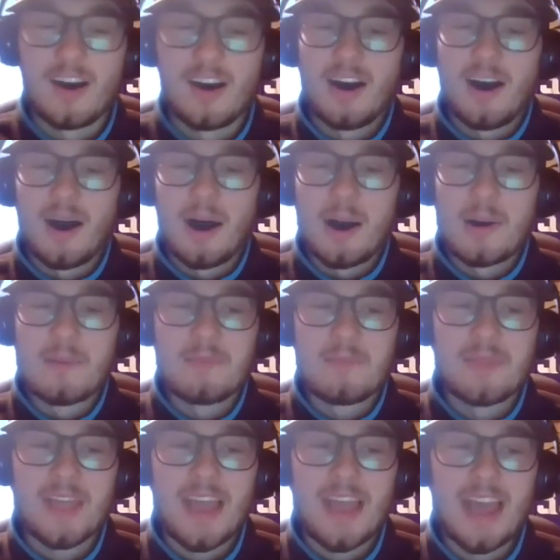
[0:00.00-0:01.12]

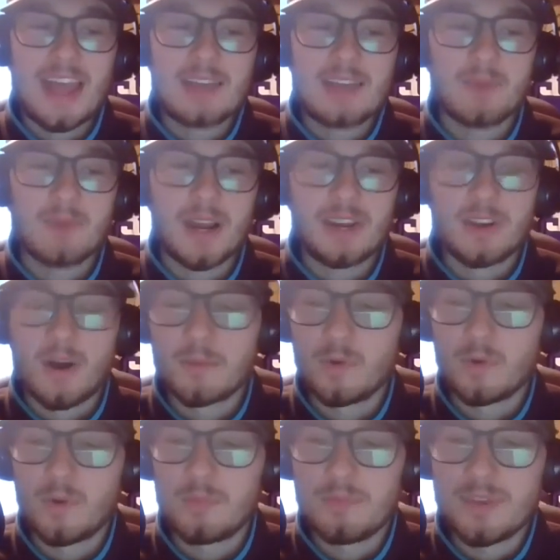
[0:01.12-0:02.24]
And my
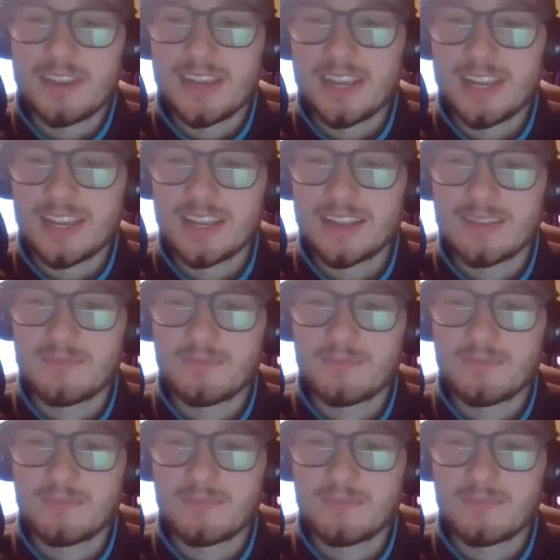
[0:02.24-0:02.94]
number would be,